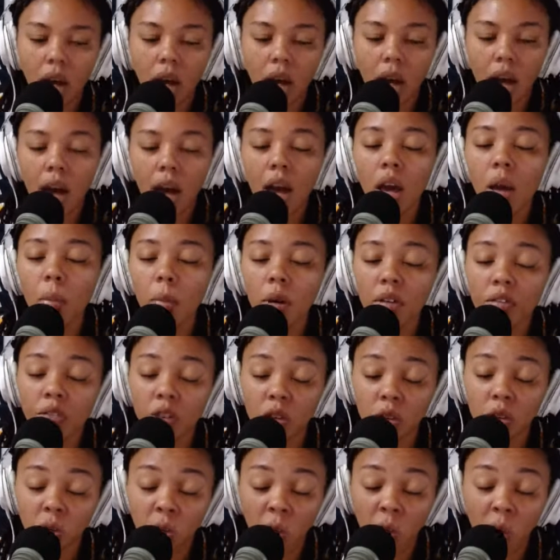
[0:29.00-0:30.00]
IMF
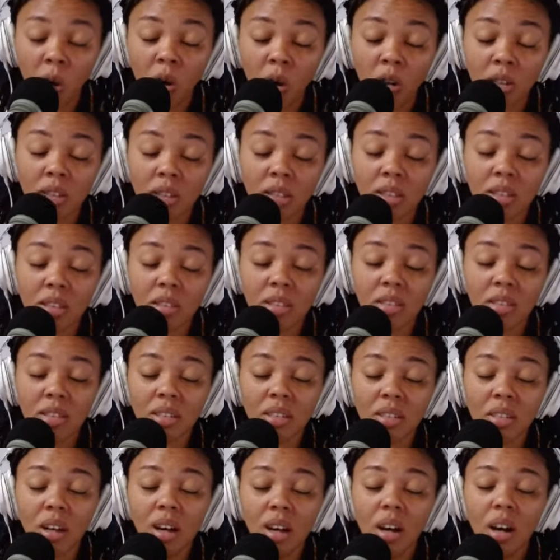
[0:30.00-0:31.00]
has warned
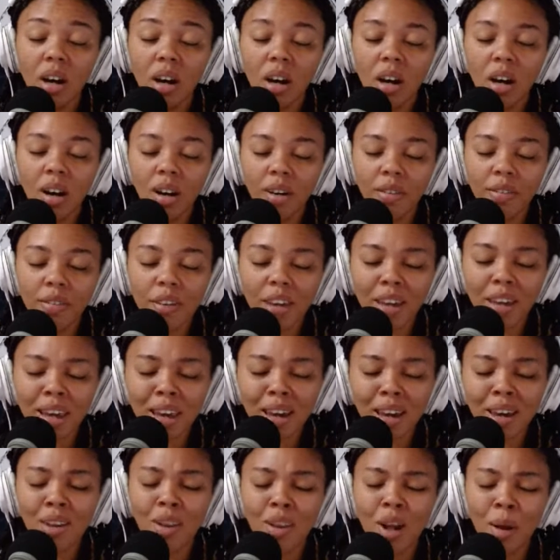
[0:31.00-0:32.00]
of
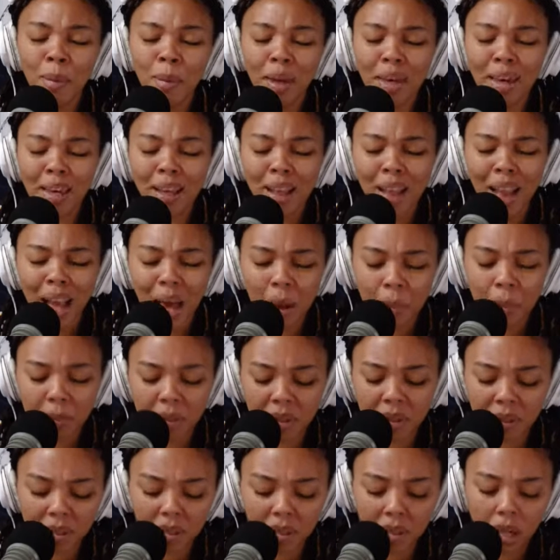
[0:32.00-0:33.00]
economic
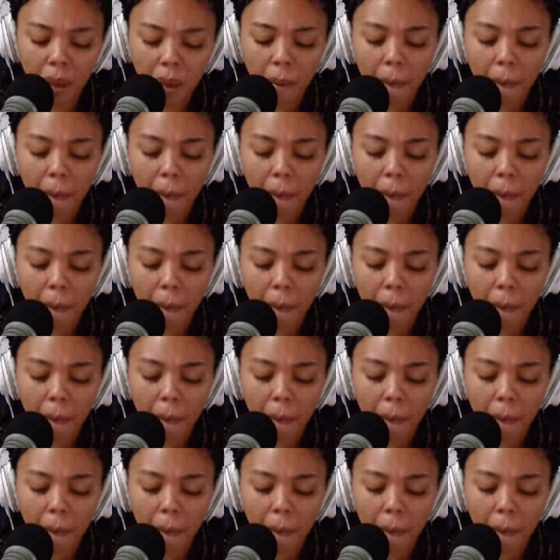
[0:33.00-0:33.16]
collapse